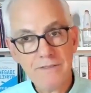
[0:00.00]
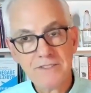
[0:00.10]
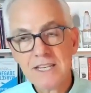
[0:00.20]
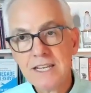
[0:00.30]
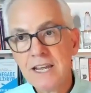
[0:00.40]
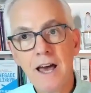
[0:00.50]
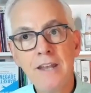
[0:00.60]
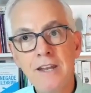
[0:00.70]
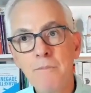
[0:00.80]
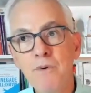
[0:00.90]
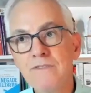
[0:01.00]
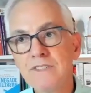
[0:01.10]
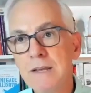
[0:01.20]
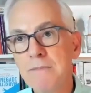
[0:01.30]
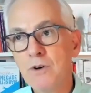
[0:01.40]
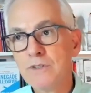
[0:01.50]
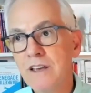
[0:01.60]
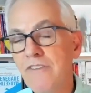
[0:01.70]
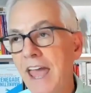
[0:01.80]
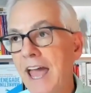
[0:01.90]
I've seen a number of C M Os
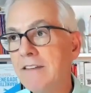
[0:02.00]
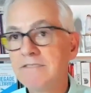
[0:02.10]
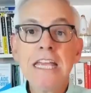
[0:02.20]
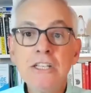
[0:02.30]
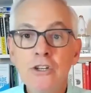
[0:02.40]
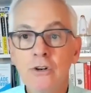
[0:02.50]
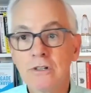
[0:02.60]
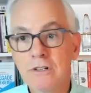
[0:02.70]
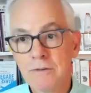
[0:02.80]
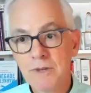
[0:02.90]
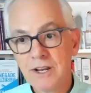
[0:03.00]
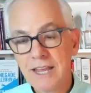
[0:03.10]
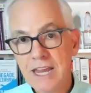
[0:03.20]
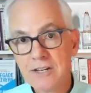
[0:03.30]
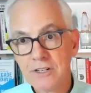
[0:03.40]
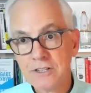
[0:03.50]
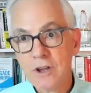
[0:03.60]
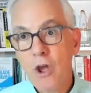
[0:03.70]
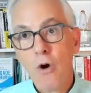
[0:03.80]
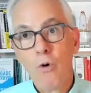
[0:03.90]
have added internal
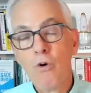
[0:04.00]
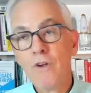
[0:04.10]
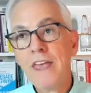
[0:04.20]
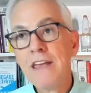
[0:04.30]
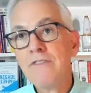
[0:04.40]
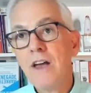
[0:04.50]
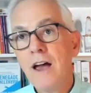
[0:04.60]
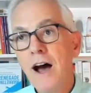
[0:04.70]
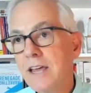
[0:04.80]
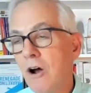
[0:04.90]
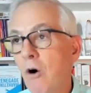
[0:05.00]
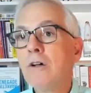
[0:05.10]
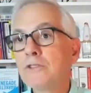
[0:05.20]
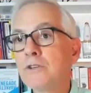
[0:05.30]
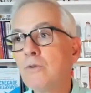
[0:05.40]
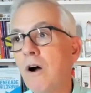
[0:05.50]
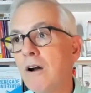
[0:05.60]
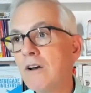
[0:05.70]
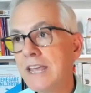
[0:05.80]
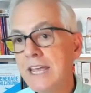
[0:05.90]
communications, or they've said, I'll do
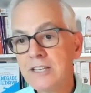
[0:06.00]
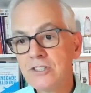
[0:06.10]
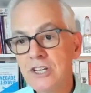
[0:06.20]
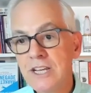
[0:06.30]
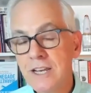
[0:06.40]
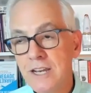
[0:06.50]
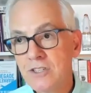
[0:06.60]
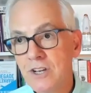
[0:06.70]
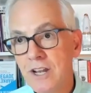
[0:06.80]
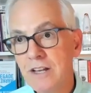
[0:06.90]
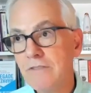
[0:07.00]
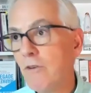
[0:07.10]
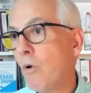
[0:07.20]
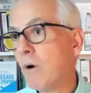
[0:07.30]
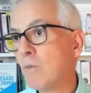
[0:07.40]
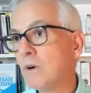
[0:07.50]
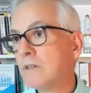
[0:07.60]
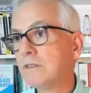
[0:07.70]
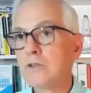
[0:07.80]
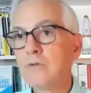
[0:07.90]
our E S G initiative, or
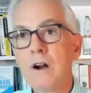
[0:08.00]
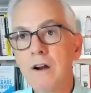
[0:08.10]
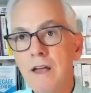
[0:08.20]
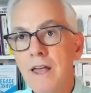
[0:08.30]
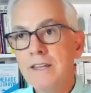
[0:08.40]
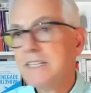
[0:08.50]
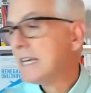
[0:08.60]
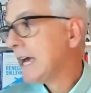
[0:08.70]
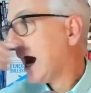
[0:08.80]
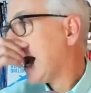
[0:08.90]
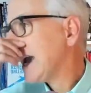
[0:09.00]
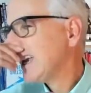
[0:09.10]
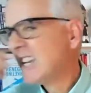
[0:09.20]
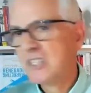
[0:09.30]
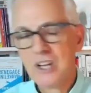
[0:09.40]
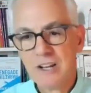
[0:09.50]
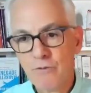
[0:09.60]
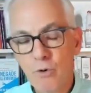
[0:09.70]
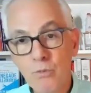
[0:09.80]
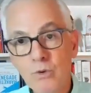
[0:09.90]
we'll do our D E I initiative,
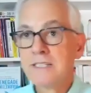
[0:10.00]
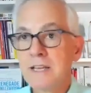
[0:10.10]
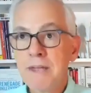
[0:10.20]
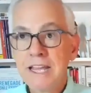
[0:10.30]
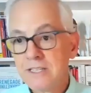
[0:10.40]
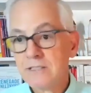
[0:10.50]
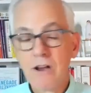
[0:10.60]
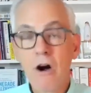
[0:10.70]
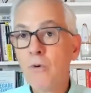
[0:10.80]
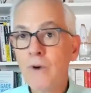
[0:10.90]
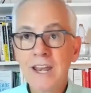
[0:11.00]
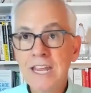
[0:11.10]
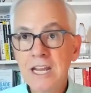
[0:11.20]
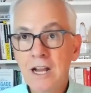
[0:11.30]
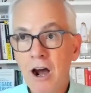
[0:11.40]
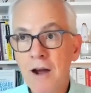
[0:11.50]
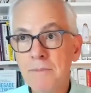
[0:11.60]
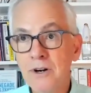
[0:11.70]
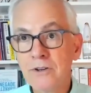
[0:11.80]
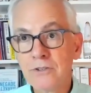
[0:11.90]
or in some cases, I'll run
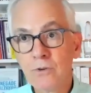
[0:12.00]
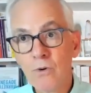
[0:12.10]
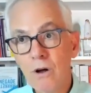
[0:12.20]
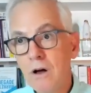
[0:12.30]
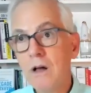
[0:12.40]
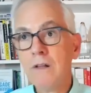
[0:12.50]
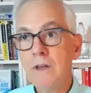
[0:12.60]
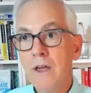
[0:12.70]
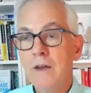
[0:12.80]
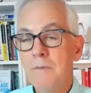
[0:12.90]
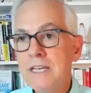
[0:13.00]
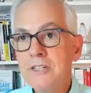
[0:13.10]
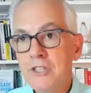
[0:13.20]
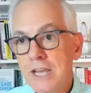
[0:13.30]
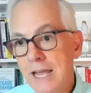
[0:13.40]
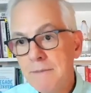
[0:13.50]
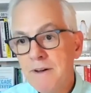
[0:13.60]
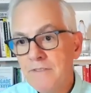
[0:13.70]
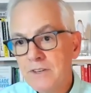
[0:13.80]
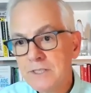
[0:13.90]
e-commerce, or I'll be a G
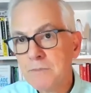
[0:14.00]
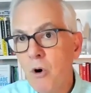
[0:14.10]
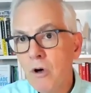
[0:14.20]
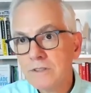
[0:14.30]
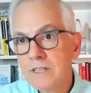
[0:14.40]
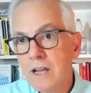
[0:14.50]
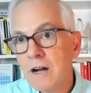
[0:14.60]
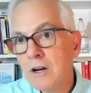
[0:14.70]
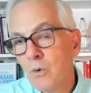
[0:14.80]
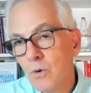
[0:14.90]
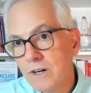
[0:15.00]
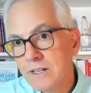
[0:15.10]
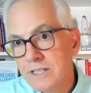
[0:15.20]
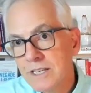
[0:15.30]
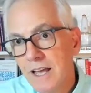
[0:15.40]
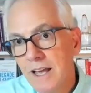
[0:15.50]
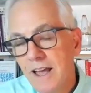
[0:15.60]
M of a small skunk works.